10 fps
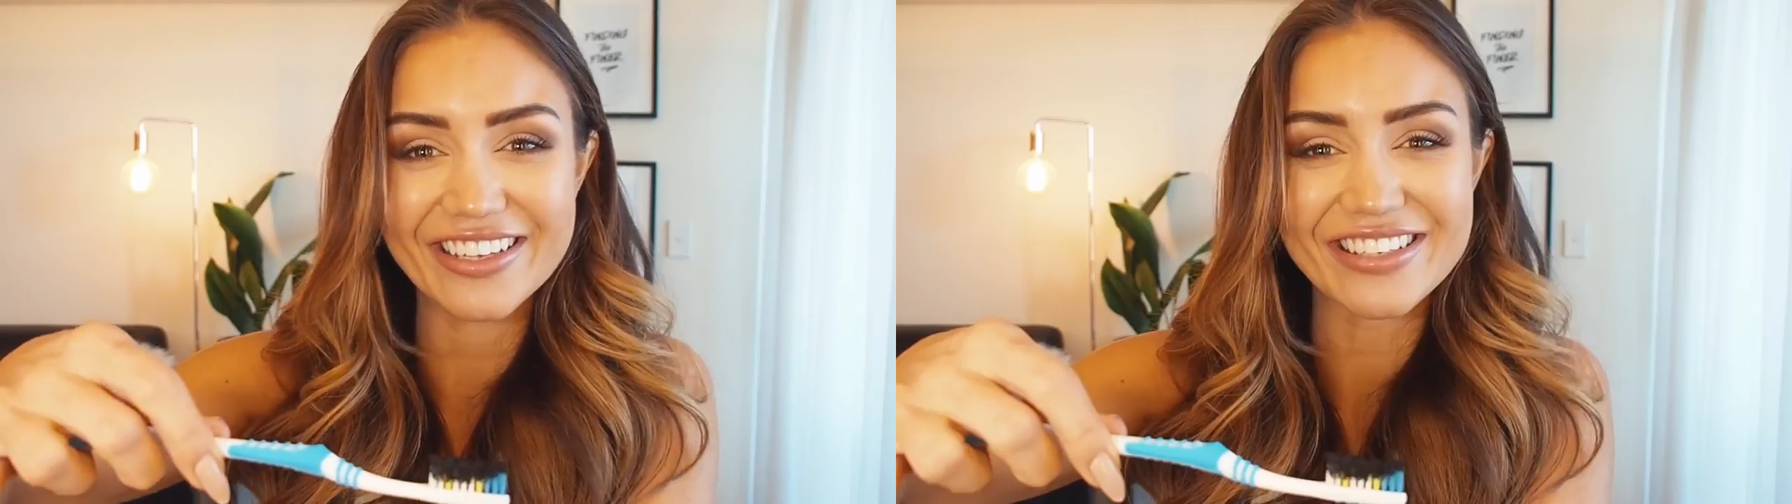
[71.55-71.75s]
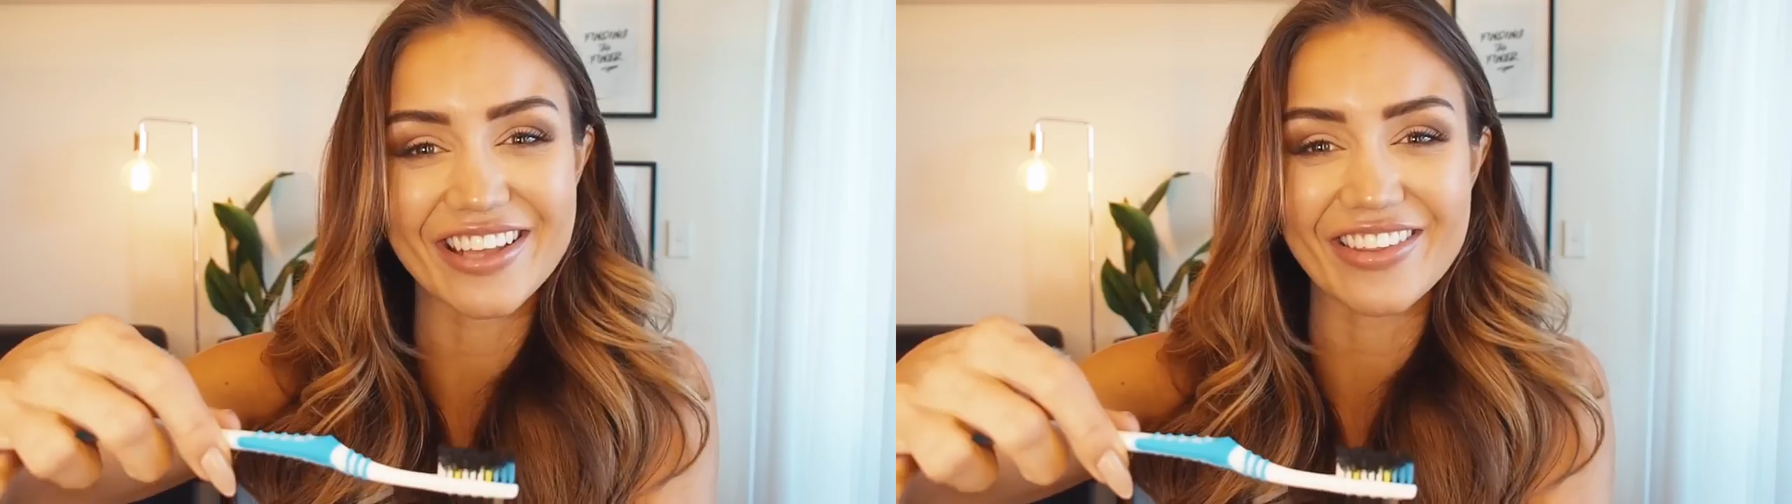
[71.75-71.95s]

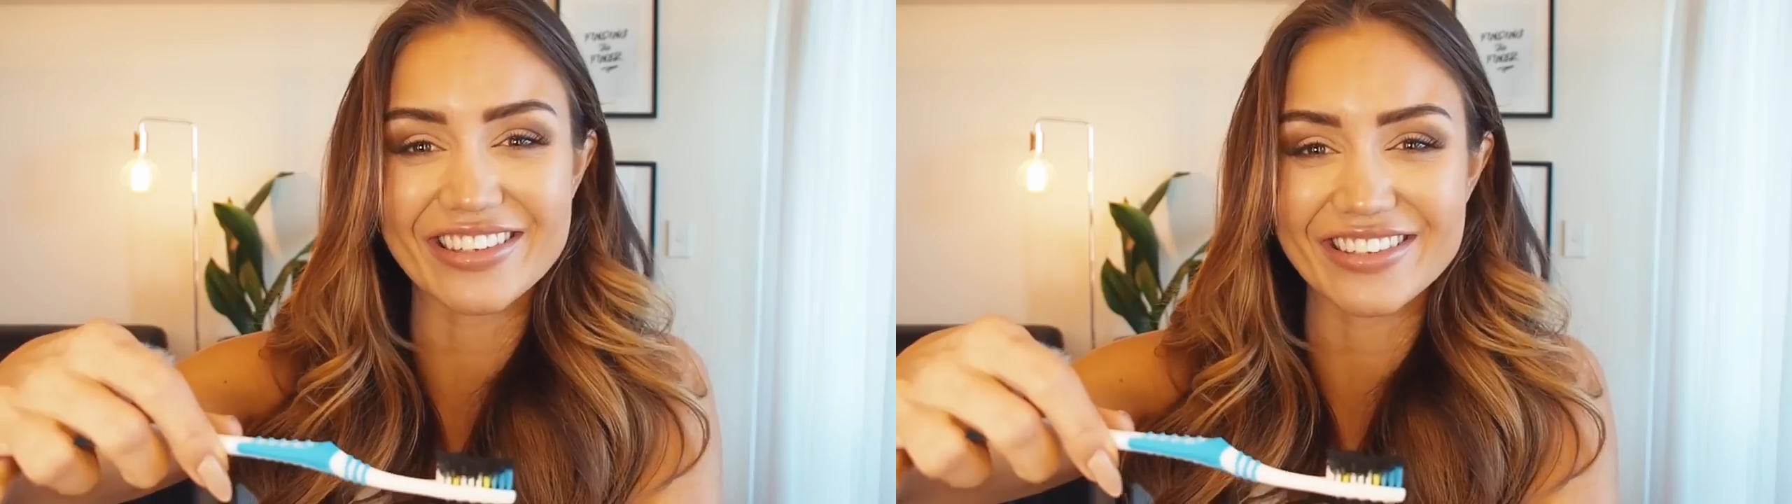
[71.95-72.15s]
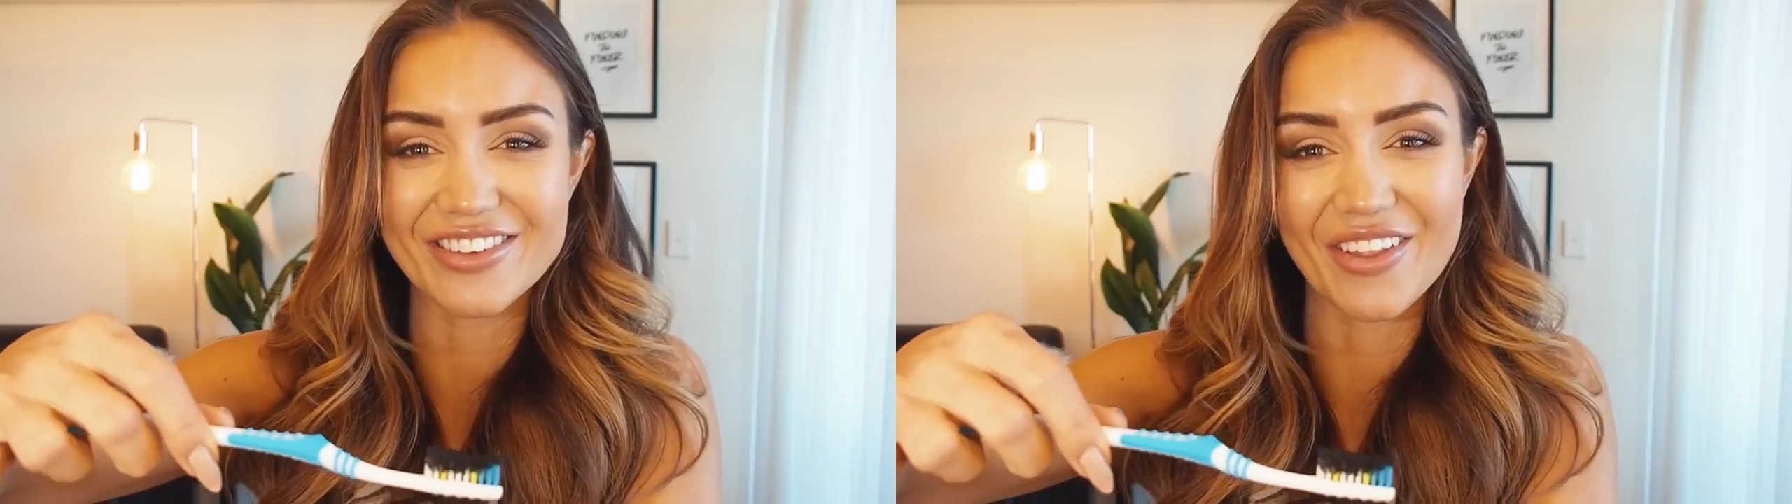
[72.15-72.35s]
So
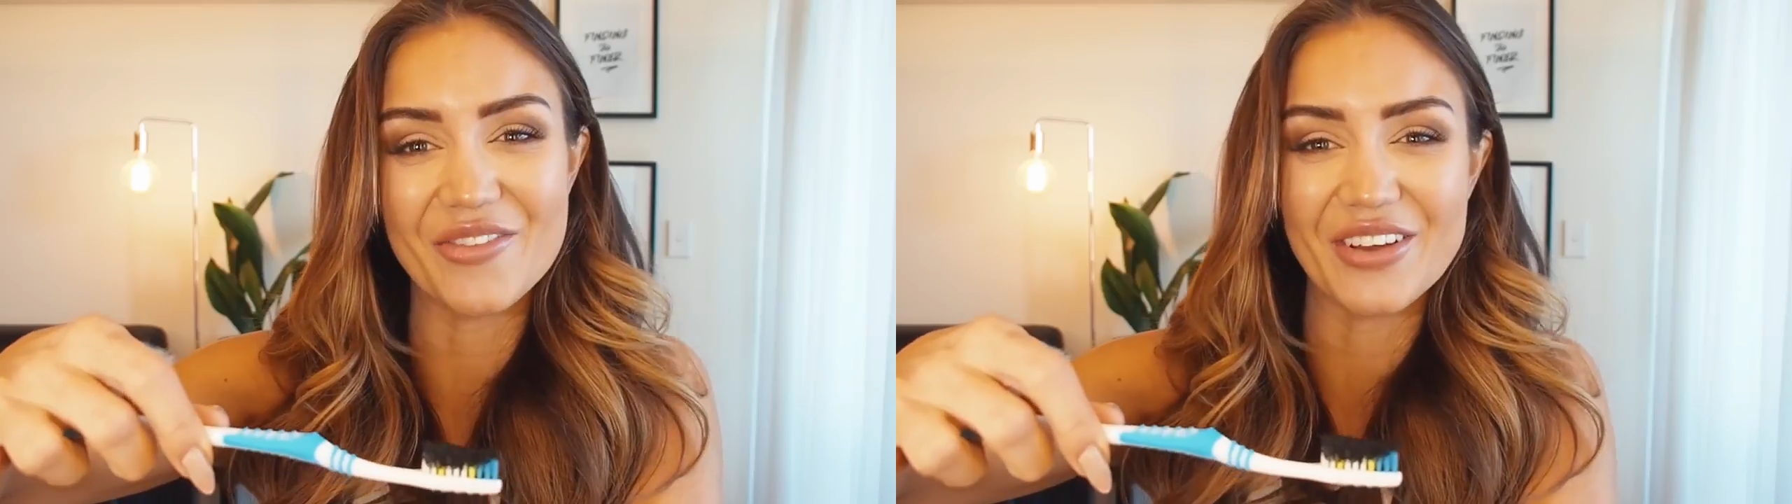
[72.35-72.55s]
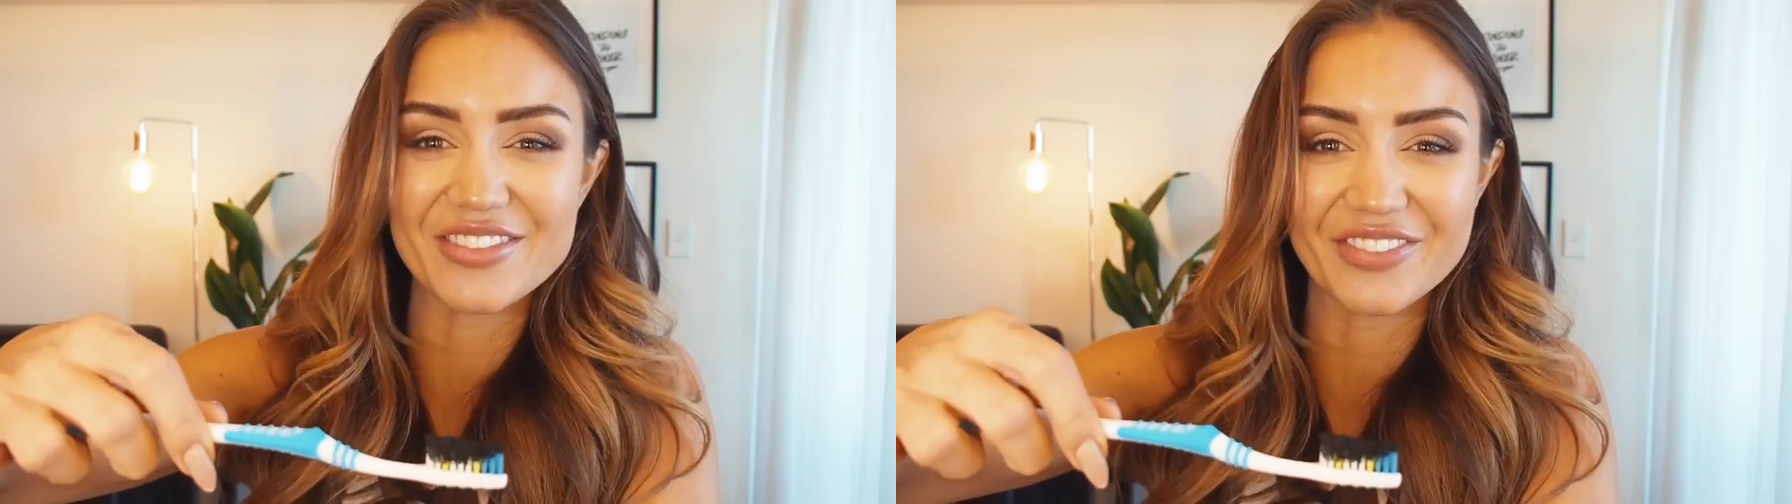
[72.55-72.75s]
this is not
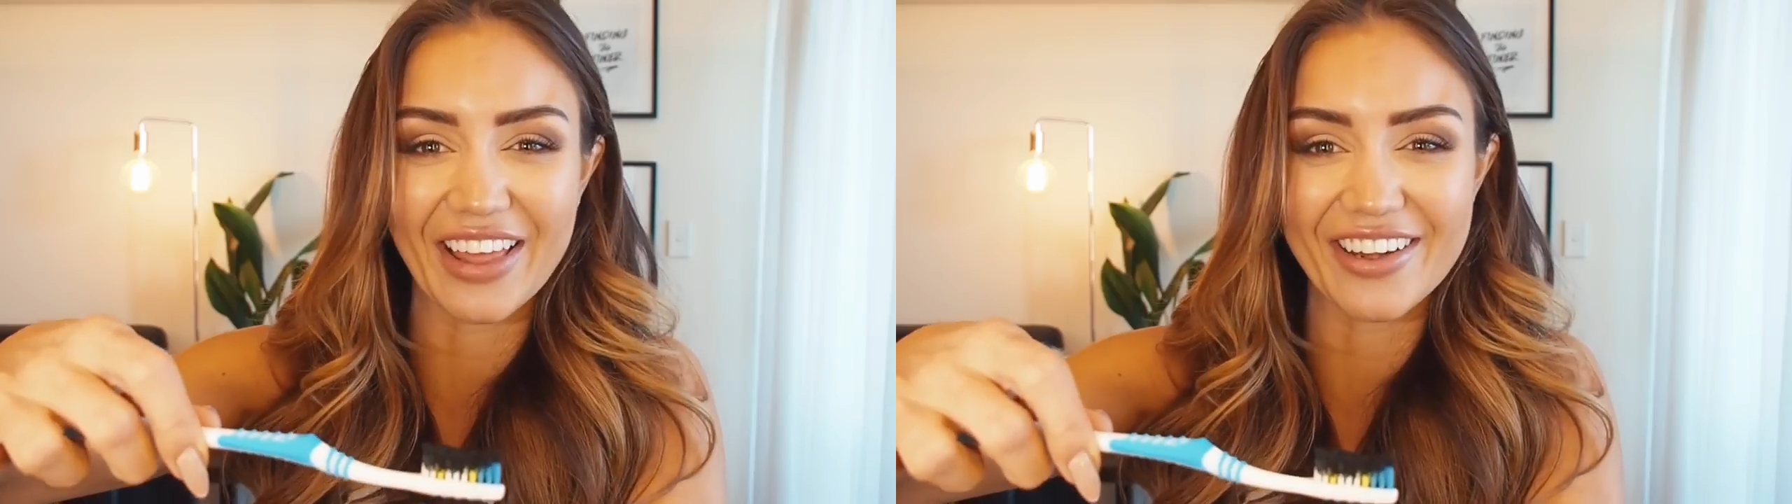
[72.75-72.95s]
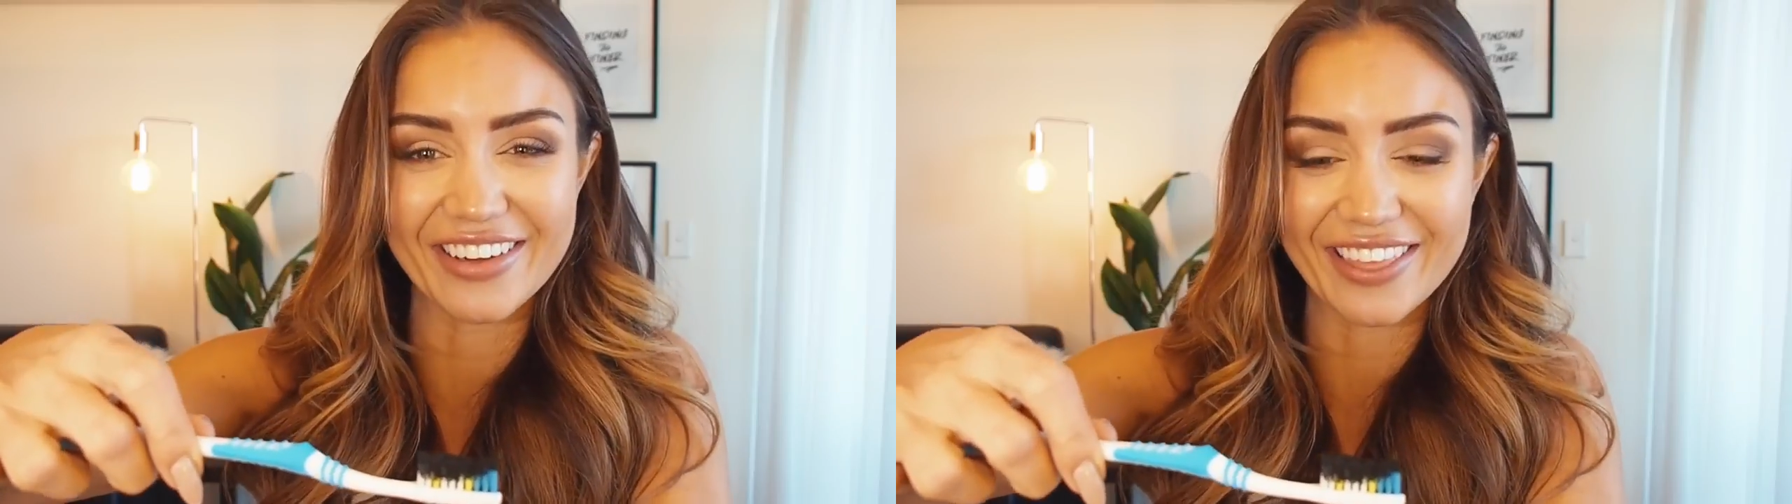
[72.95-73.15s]
the most
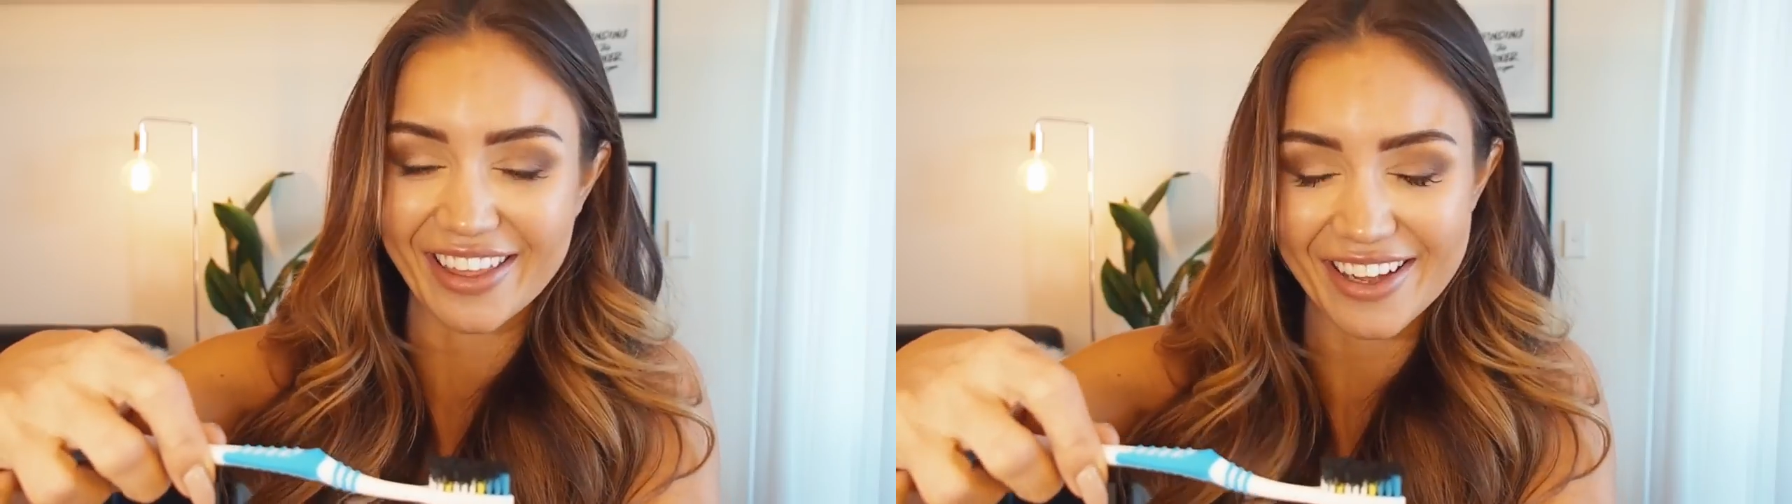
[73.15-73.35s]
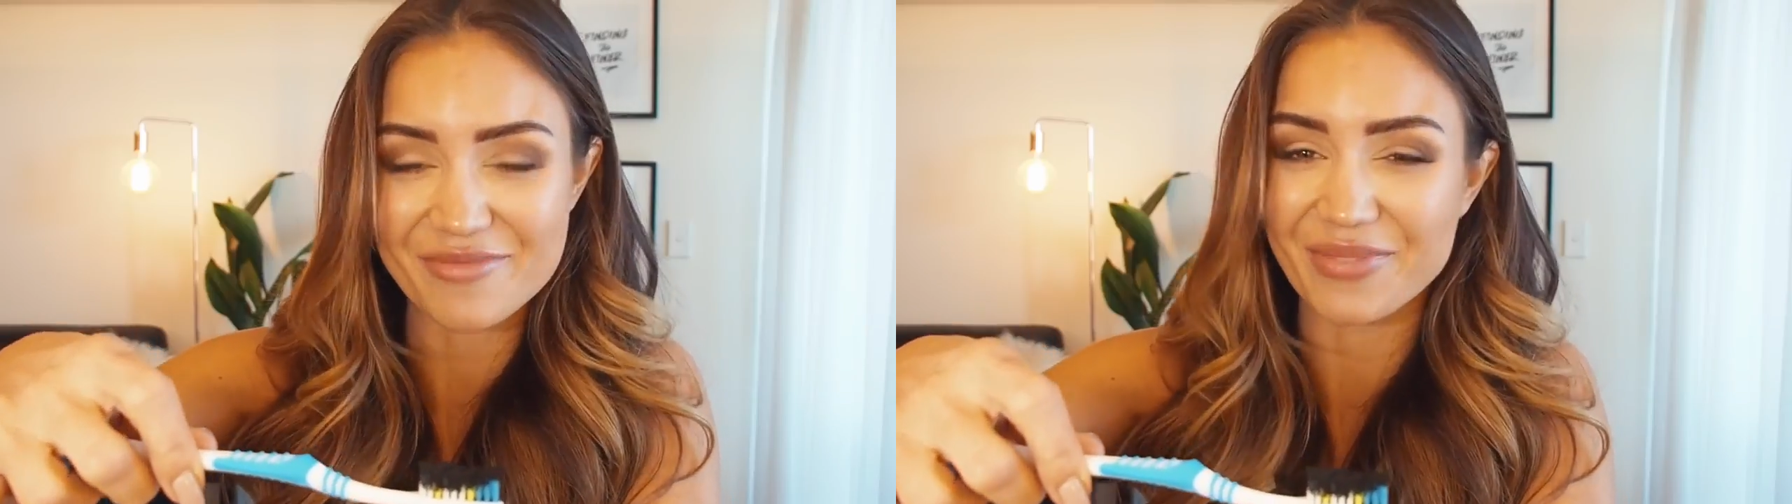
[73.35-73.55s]
flattering
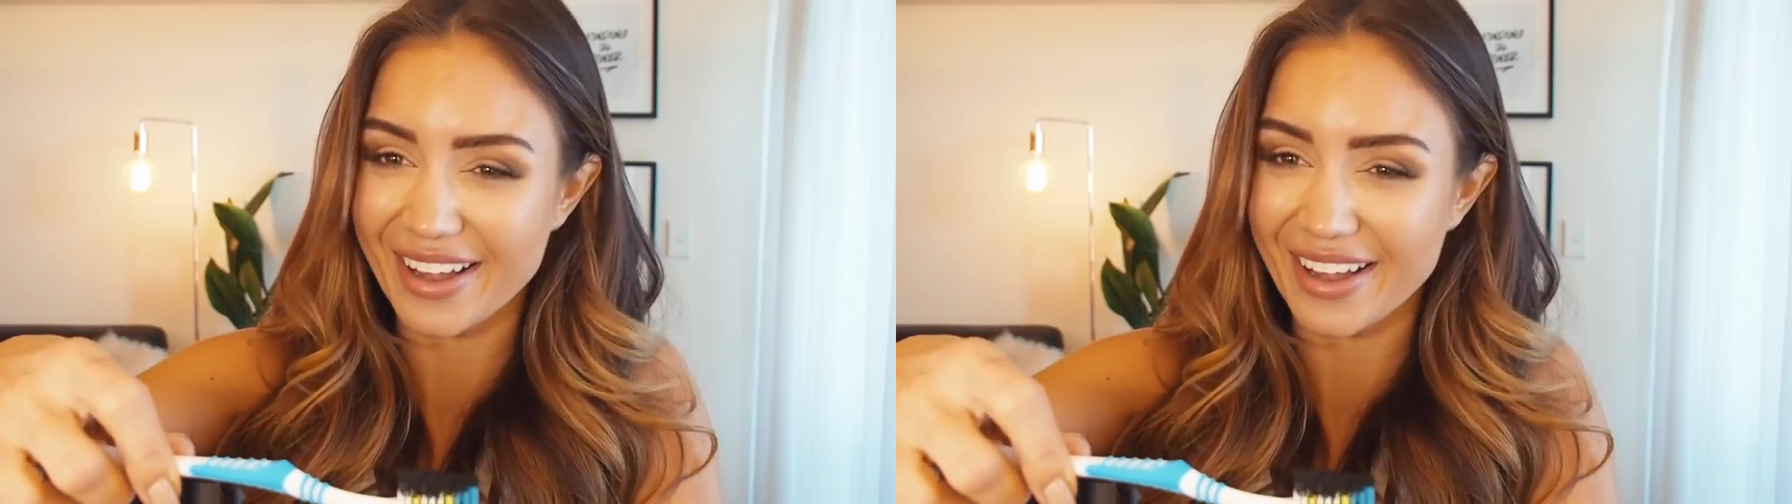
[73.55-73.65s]
thing,